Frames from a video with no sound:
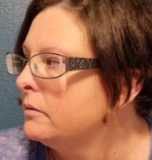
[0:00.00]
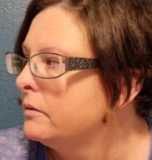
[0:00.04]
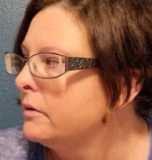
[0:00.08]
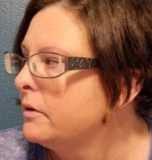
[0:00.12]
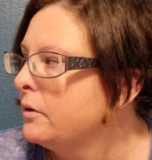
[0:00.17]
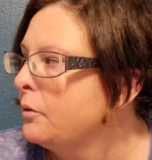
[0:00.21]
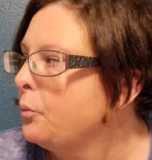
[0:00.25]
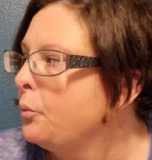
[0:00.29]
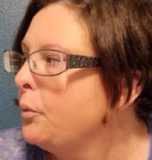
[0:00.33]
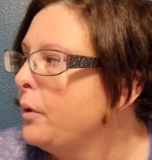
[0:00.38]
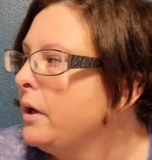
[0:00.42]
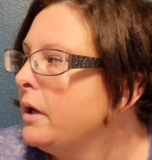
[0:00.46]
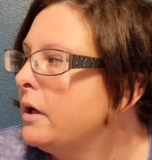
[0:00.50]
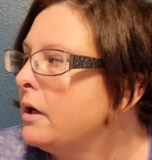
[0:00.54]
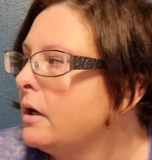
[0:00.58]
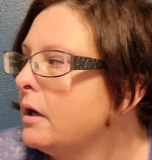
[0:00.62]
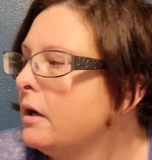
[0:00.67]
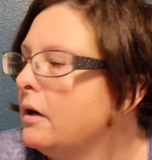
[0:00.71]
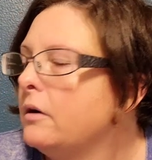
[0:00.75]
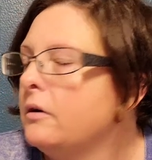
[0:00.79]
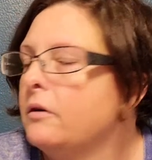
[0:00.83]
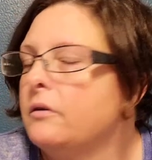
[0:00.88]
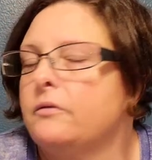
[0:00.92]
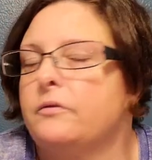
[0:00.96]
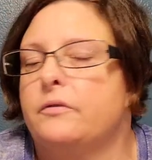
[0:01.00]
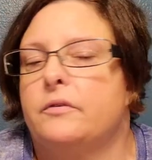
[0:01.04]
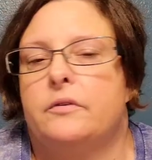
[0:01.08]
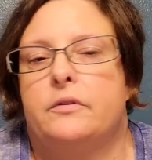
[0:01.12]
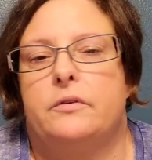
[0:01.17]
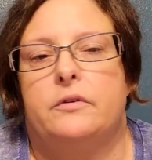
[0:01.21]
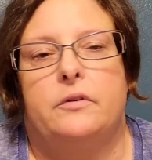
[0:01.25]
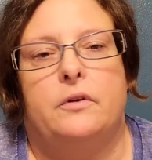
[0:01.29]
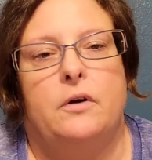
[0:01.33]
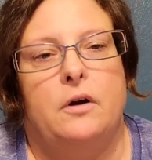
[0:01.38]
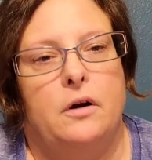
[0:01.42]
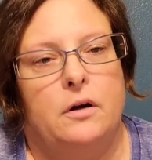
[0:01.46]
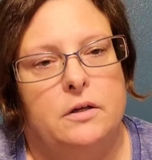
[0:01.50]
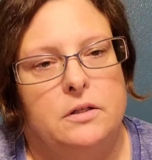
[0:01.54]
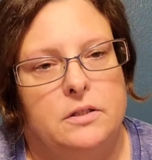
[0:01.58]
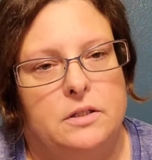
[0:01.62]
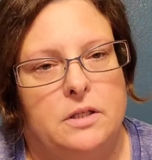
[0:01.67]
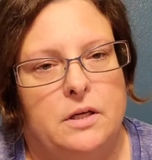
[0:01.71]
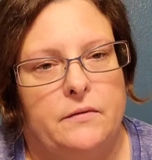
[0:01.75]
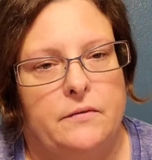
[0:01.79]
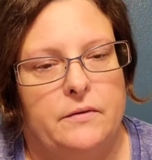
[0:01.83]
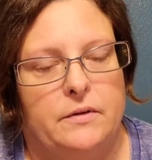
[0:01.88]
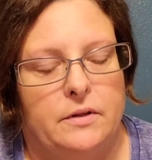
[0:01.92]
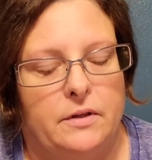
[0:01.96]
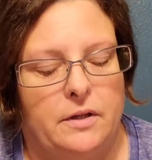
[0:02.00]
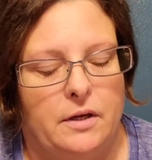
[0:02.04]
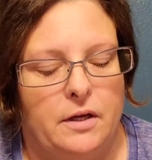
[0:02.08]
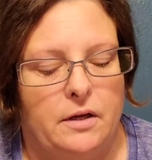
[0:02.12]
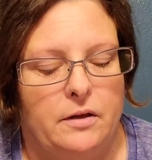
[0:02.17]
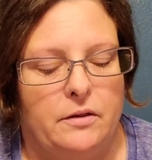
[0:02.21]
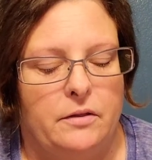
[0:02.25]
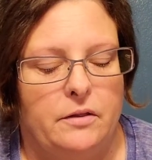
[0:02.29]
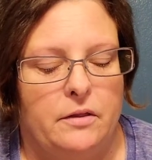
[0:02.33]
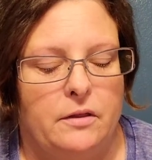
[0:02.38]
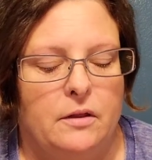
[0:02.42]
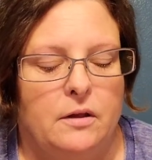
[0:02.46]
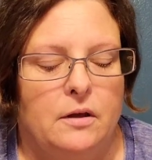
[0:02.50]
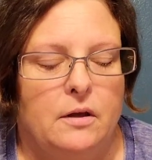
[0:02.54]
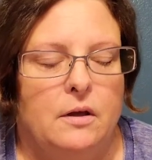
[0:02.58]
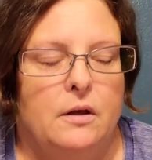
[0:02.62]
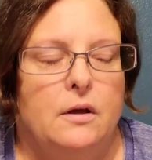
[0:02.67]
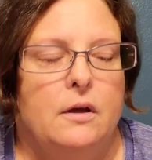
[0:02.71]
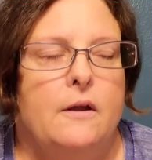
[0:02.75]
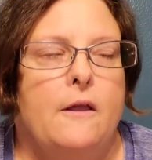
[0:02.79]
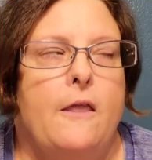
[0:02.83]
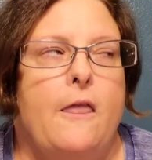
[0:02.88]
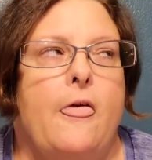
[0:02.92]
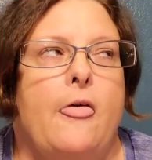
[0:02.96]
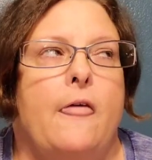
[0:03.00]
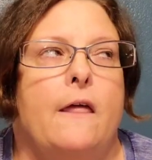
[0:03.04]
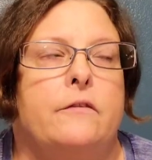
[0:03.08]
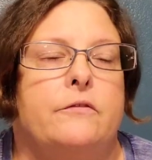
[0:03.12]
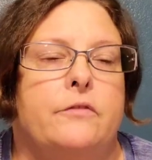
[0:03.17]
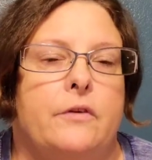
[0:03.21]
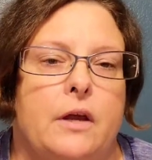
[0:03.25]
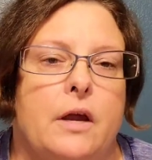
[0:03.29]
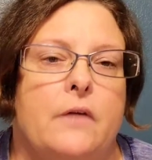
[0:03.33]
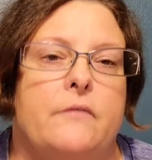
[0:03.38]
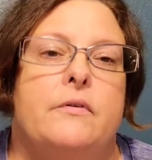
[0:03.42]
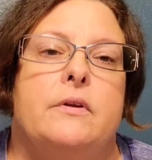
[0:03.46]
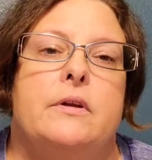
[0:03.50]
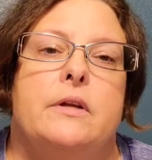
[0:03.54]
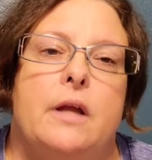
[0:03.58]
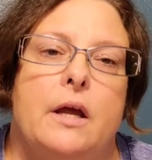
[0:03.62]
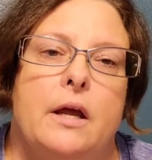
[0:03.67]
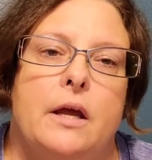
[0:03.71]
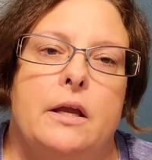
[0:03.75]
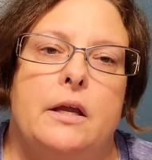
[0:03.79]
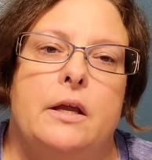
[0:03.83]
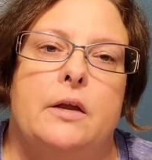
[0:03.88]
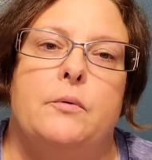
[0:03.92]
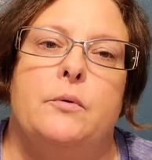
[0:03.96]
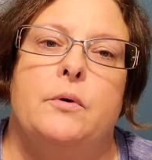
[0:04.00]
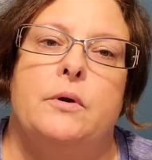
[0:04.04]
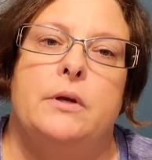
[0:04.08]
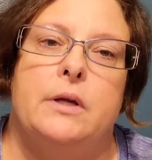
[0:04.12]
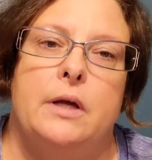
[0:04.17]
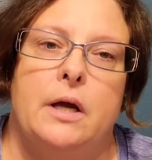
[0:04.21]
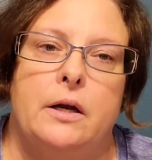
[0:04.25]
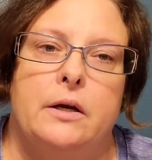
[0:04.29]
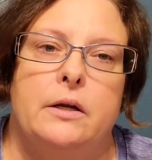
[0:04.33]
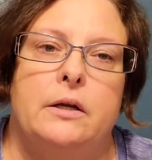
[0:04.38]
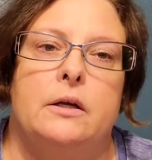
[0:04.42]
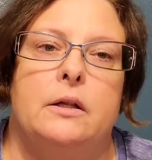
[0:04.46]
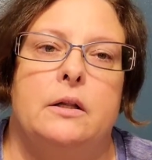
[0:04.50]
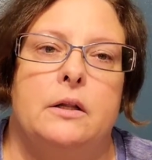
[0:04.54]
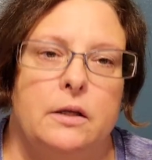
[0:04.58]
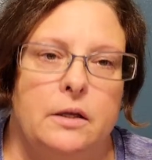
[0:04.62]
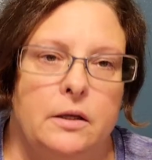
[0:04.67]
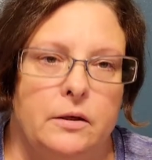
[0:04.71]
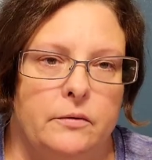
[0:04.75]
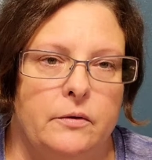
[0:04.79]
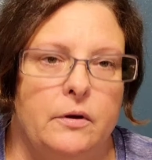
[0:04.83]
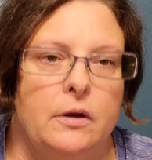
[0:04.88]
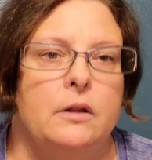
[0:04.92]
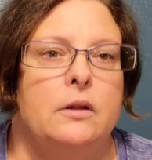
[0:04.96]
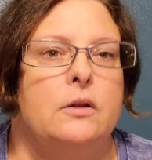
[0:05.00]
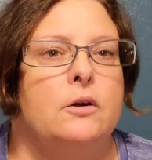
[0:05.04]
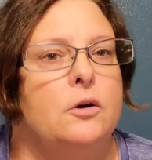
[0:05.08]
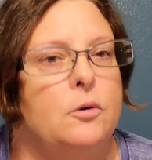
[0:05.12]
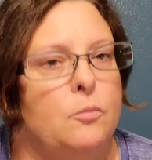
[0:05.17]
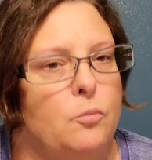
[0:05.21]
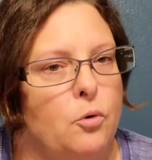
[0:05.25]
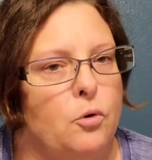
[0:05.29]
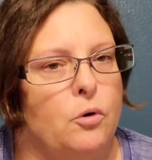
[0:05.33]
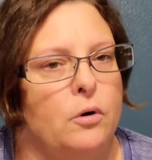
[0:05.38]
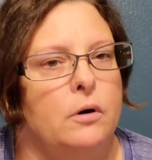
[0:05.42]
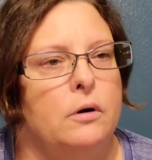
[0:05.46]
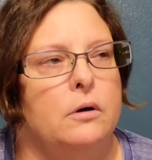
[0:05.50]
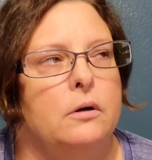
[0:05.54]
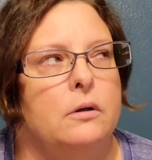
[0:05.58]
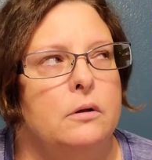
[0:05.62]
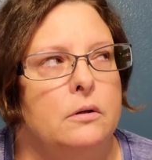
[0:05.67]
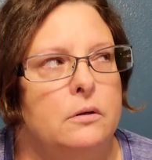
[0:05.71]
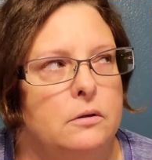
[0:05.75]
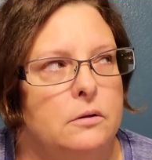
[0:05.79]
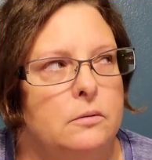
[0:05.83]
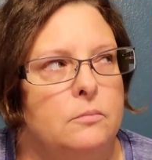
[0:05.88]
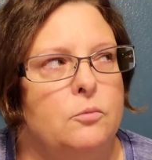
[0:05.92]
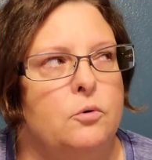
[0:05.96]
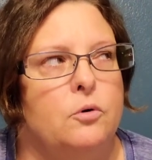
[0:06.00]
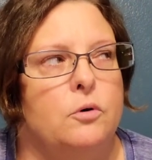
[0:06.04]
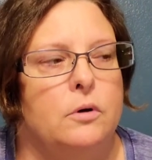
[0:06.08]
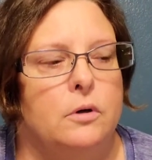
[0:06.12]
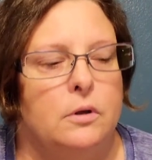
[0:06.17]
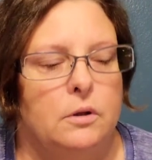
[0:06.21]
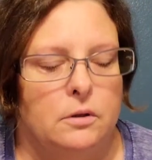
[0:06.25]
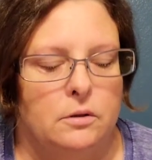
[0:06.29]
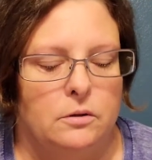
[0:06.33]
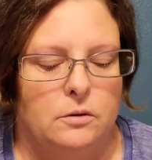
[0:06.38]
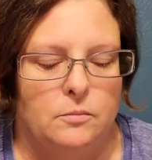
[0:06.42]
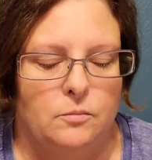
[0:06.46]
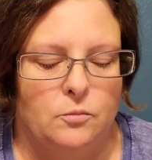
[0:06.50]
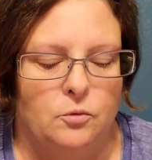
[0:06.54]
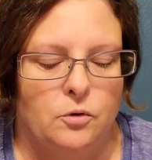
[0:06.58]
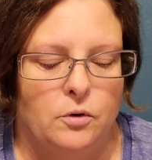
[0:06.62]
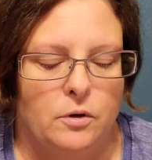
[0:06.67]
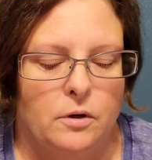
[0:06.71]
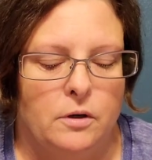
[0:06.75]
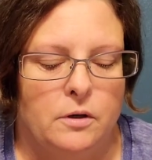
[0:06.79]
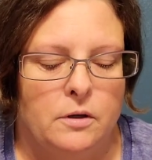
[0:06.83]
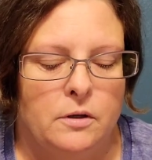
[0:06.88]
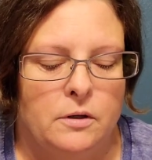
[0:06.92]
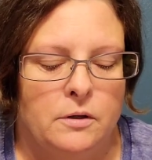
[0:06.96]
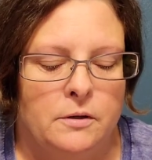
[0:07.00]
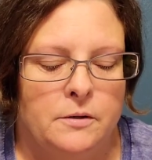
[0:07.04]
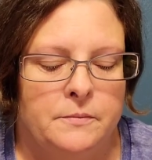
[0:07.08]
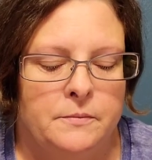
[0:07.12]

The week of this August 17th, it's like every day he went downhill a little more, a little more, a little more.